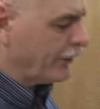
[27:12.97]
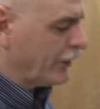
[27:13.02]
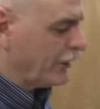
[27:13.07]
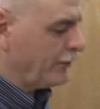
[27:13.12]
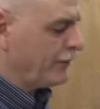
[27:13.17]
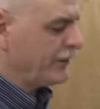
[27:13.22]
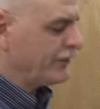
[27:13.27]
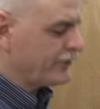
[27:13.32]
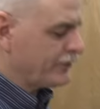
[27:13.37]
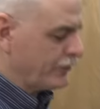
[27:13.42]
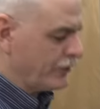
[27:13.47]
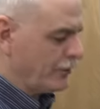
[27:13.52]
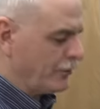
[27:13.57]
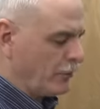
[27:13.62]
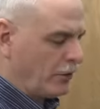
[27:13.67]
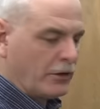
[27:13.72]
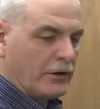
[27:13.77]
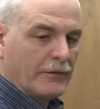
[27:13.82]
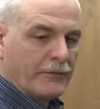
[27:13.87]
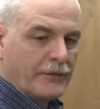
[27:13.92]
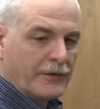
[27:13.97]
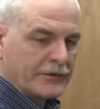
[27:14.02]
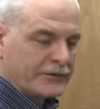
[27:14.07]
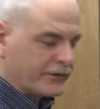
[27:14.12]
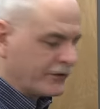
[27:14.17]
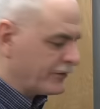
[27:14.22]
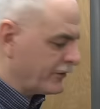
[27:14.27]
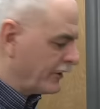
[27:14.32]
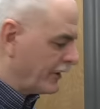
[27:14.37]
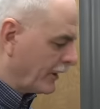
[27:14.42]
going to be suitable if
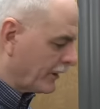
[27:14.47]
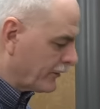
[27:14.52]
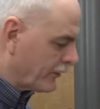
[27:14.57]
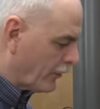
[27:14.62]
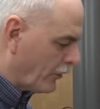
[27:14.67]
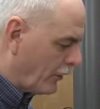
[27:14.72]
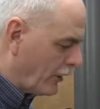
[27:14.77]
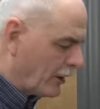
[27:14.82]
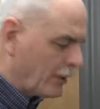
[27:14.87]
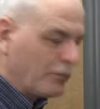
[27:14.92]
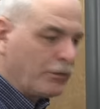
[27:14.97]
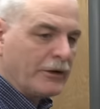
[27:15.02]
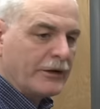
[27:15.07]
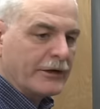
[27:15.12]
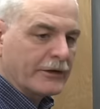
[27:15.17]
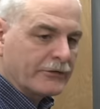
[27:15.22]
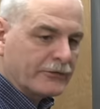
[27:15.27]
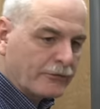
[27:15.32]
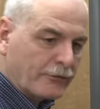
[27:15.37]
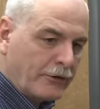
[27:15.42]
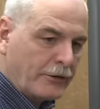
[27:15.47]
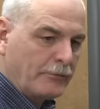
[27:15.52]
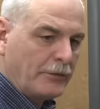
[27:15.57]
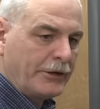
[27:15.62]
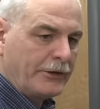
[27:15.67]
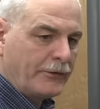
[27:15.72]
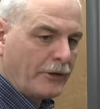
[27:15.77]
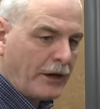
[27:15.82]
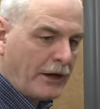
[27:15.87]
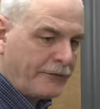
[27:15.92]
this is an incredibly,
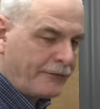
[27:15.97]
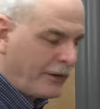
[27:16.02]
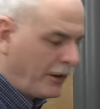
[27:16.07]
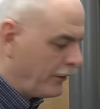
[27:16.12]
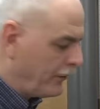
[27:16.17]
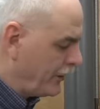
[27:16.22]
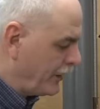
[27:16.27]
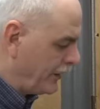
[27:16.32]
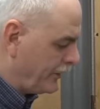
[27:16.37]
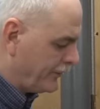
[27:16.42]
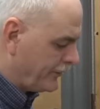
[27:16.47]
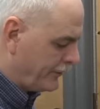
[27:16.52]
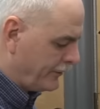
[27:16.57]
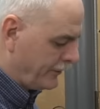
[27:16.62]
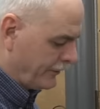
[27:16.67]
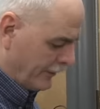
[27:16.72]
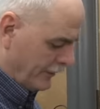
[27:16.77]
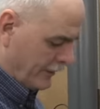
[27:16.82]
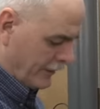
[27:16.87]
extremely dry foundation